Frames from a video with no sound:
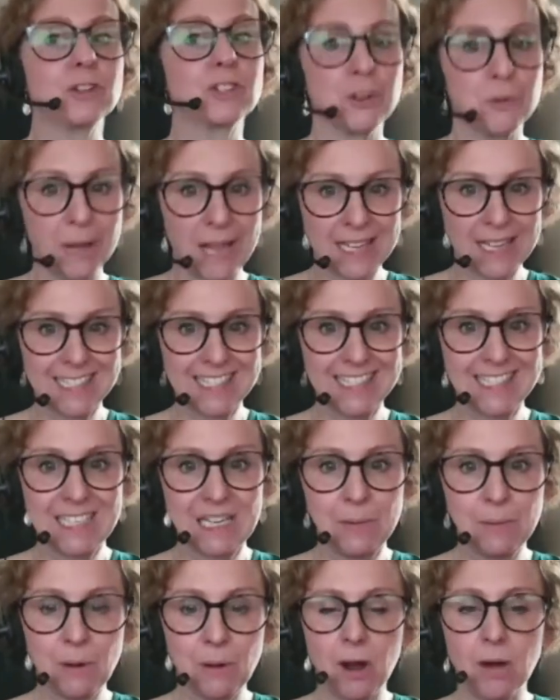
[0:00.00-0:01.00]
So again,
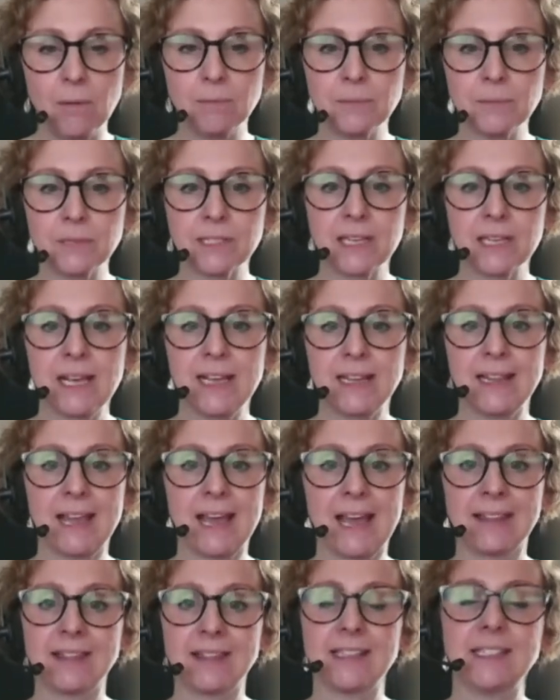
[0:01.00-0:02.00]
CPOMs, they
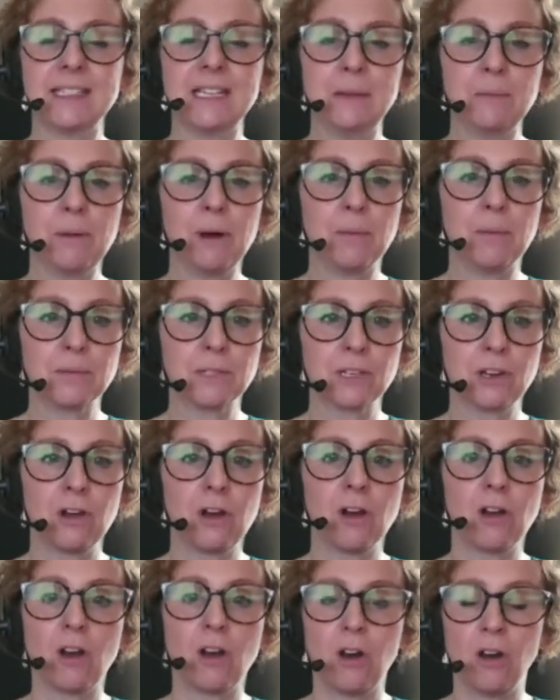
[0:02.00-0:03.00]
had the CPOMs
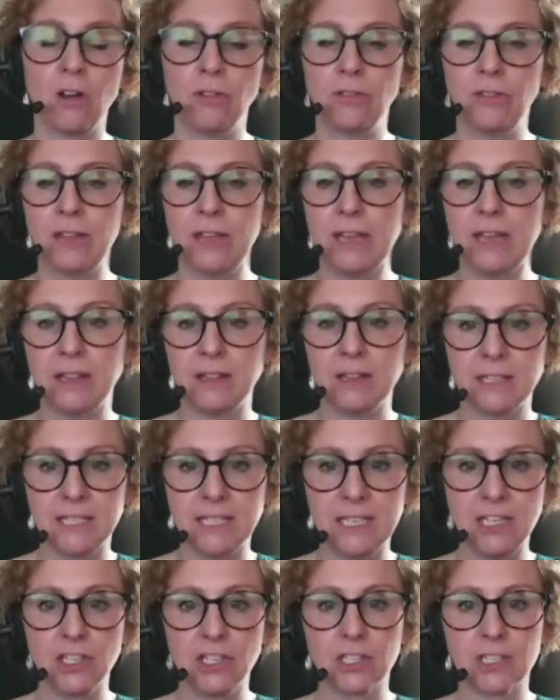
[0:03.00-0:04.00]
log on the
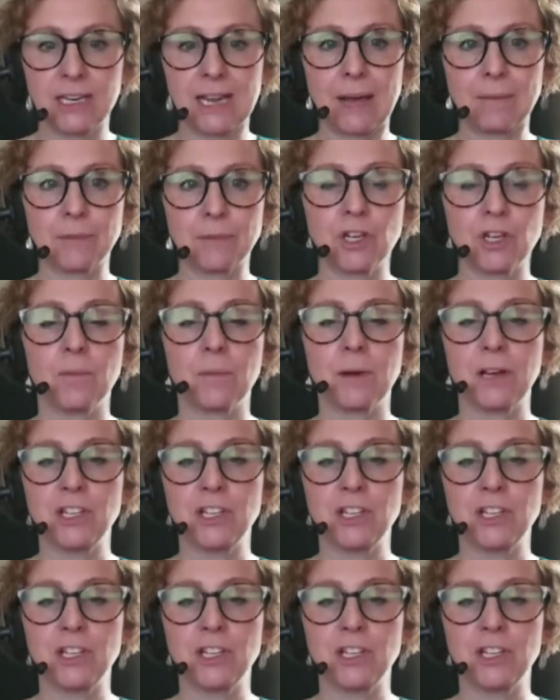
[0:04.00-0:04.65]
teacher's laptop,